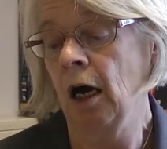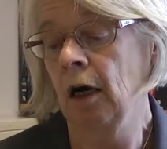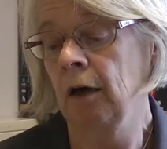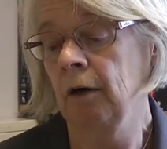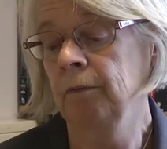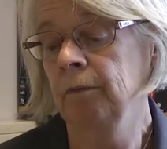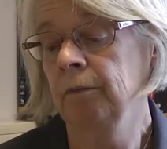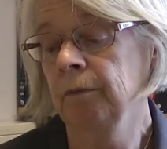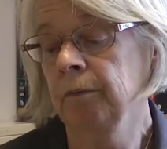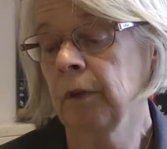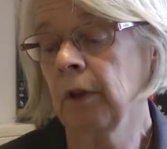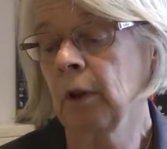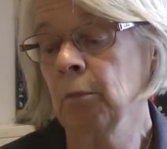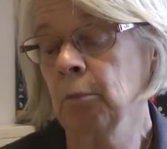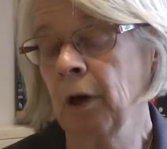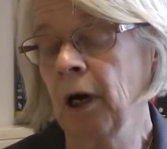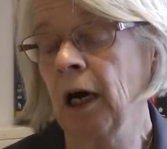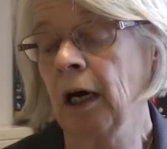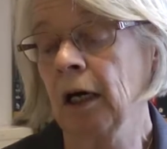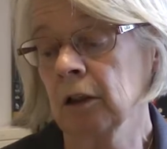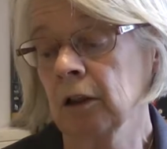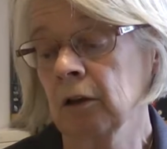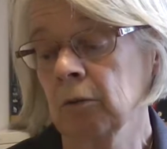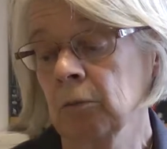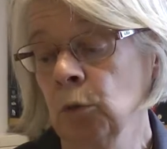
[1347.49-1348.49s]

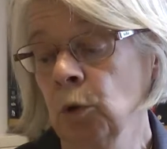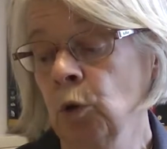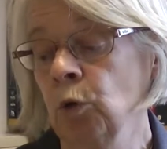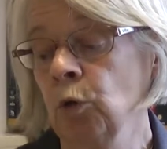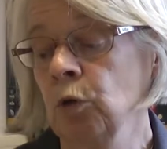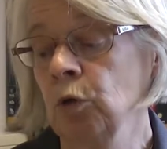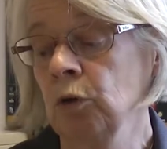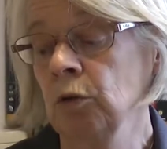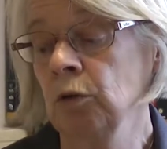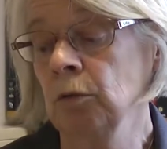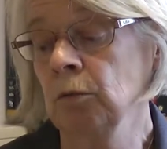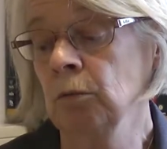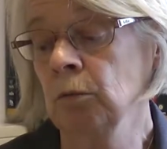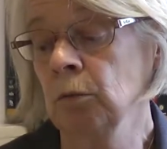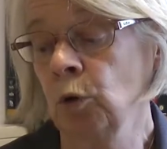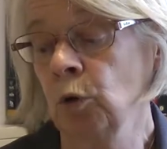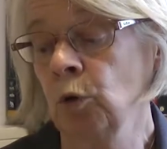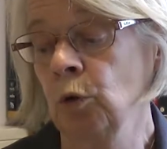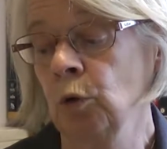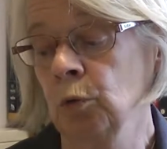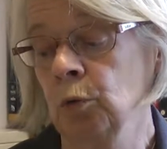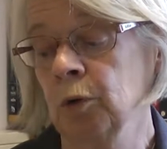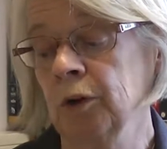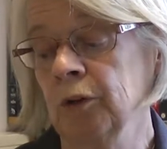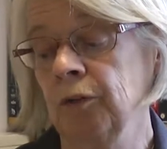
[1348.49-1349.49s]
But more
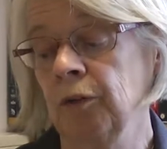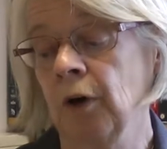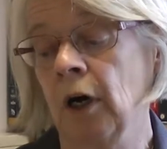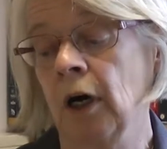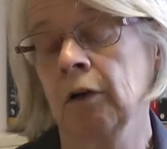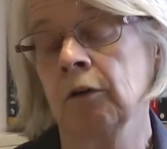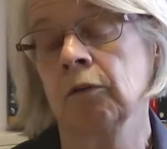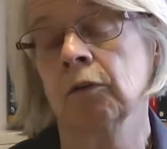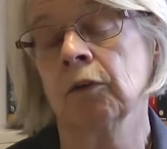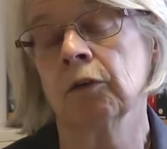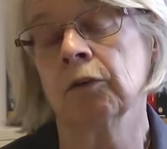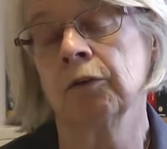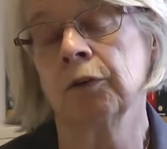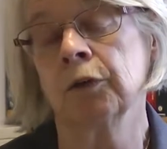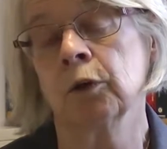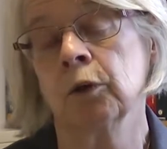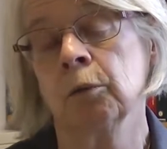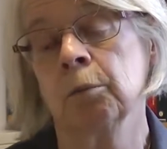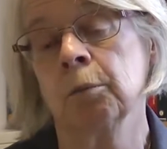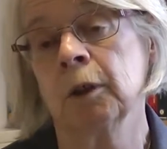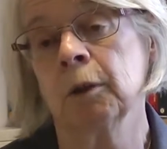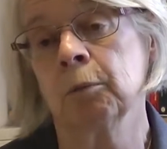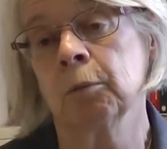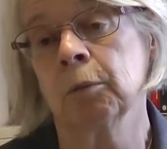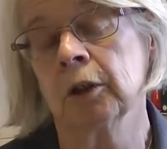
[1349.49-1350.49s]
and more we find that
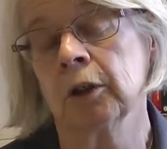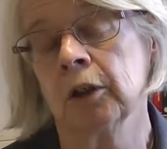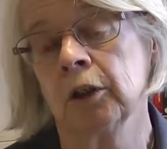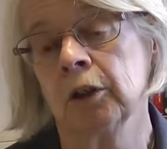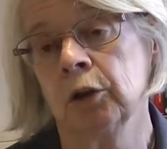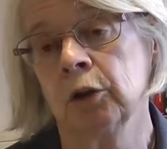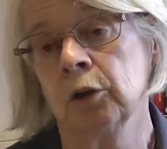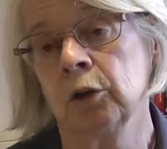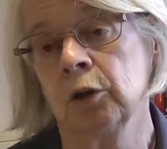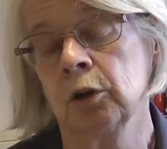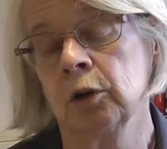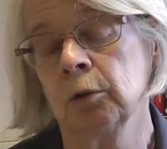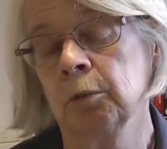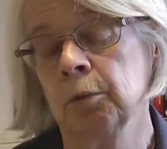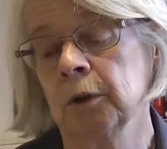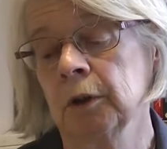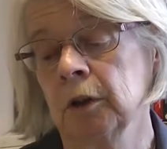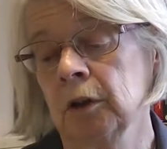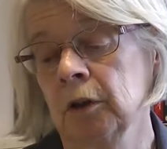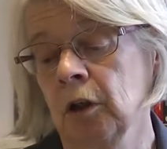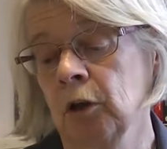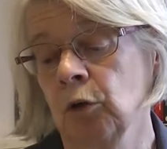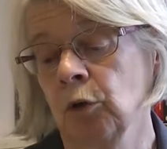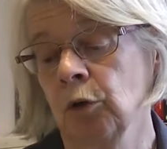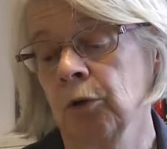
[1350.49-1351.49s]
fewer people in
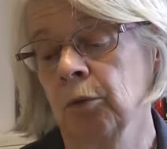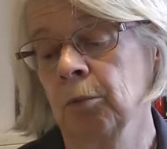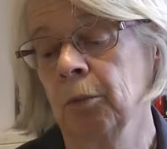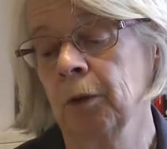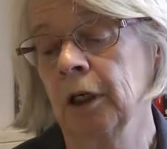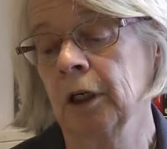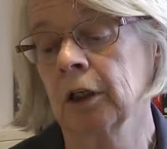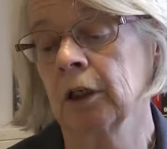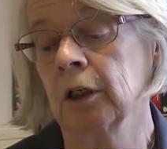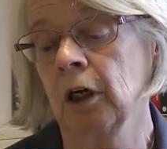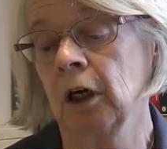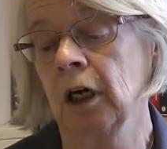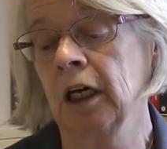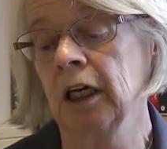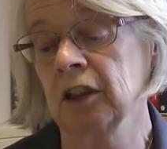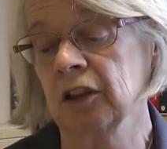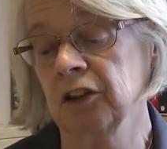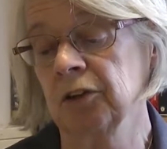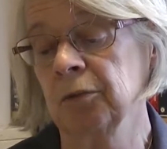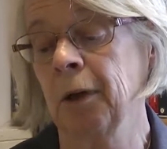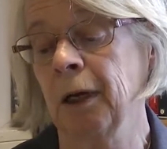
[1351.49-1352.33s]
Europe and North America